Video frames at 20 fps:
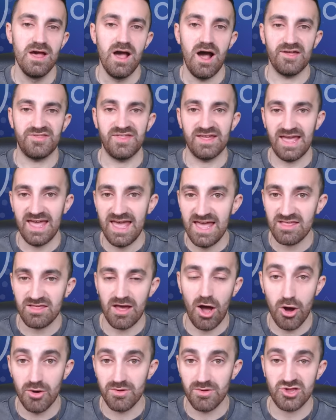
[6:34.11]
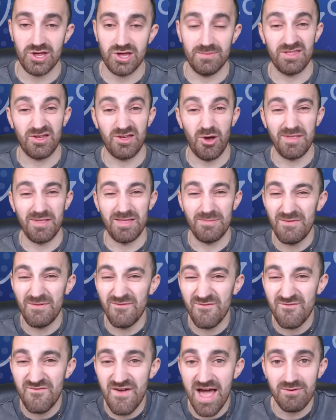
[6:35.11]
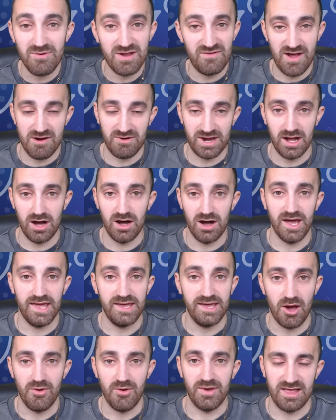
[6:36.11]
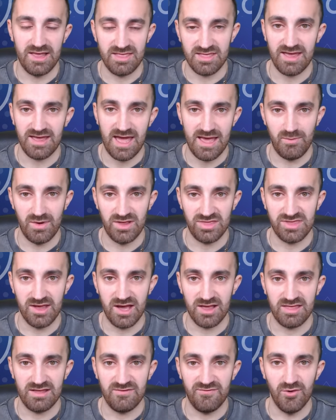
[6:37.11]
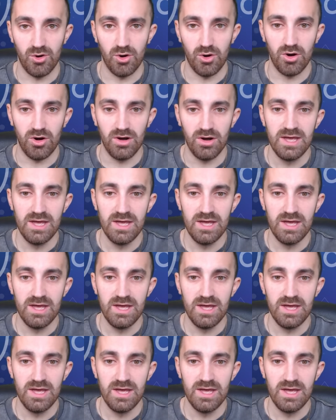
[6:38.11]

I think his ownership is going to be very, very high going into game week 34.